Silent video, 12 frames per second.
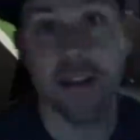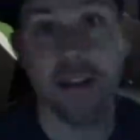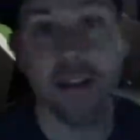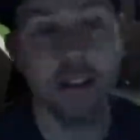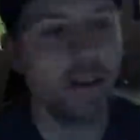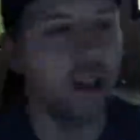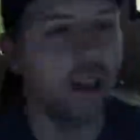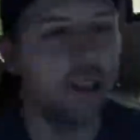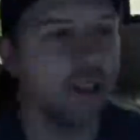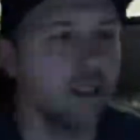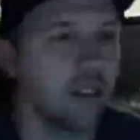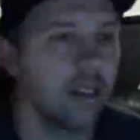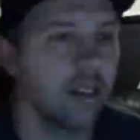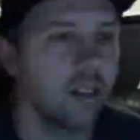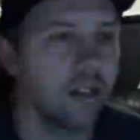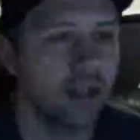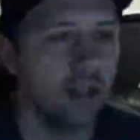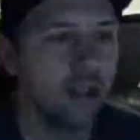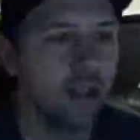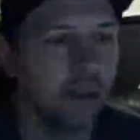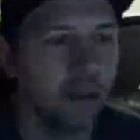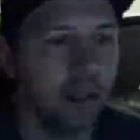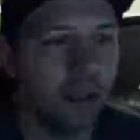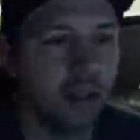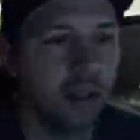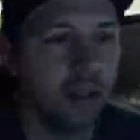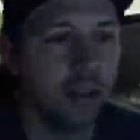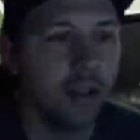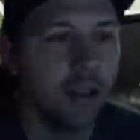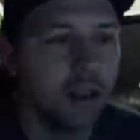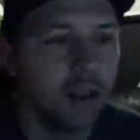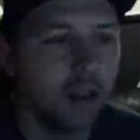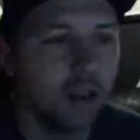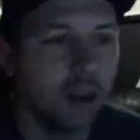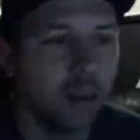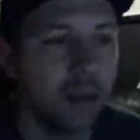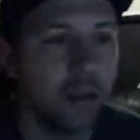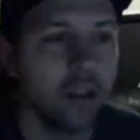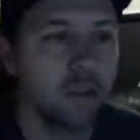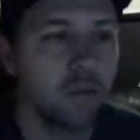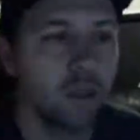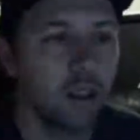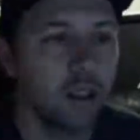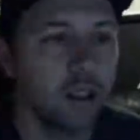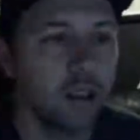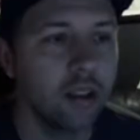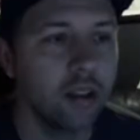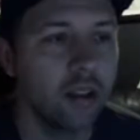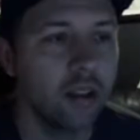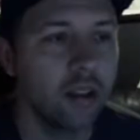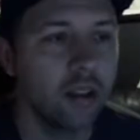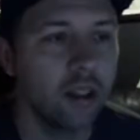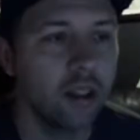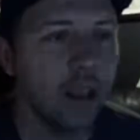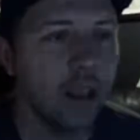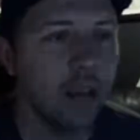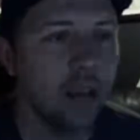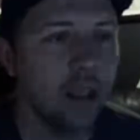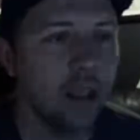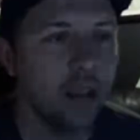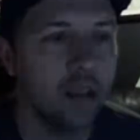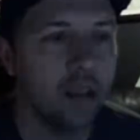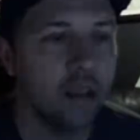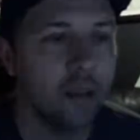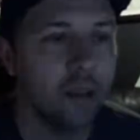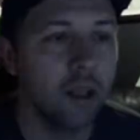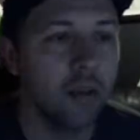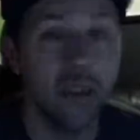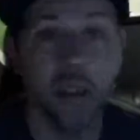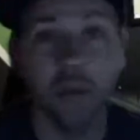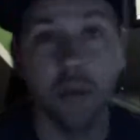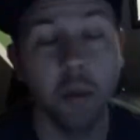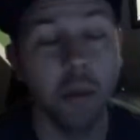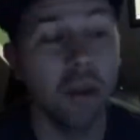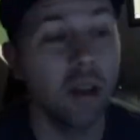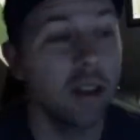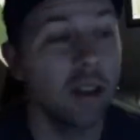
decided to try it, because I was like, that looks pretty easy. But there is one catch that it has changed a little bit. I wish I remembered the